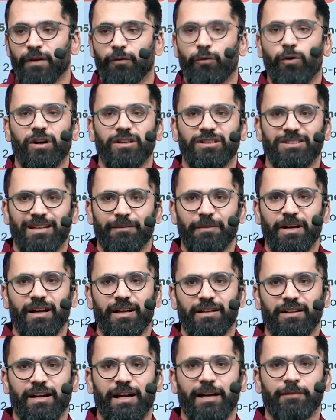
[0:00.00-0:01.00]
WhatsApp and
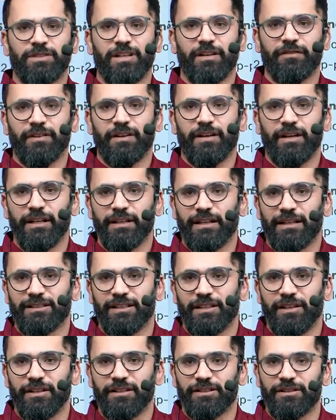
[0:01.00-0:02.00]
other apps, definitely that's
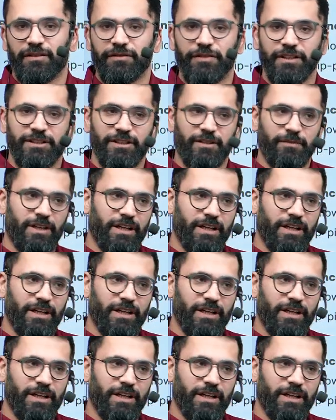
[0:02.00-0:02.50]
an additional feature,